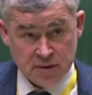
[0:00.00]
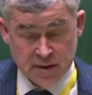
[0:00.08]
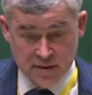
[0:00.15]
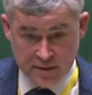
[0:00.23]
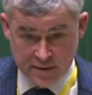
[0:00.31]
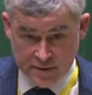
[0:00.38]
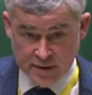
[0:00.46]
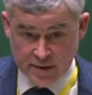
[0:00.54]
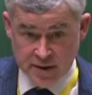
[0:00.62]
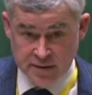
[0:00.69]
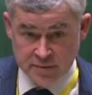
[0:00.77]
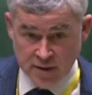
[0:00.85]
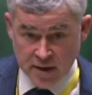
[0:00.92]
we need to
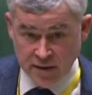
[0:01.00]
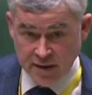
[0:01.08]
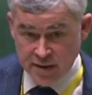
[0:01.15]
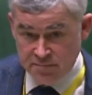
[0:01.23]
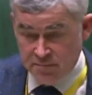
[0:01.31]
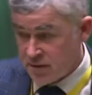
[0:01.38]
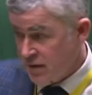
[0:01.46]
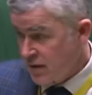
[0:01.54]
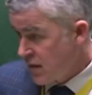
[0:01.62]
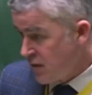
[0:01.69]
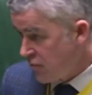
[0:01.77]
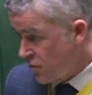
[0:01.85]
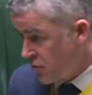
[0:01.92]
get realignment
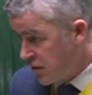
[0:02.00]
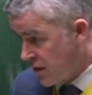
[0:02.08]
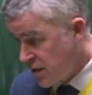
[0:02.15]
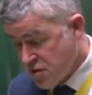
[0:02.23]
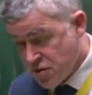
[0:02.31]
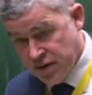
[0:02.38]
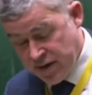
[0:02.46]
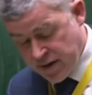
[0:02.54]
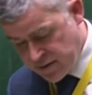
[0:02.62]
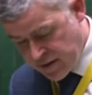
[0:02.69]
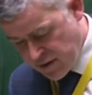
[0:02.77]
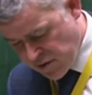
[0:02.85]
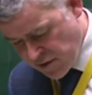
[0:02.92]
if we're going to actually
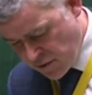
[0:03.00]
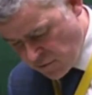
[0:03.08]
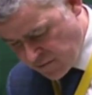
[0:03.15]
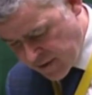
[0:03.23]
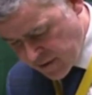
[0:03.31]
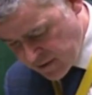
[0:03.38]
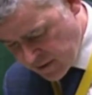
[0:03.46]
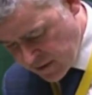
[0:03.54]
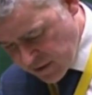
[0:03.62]
hit net zero by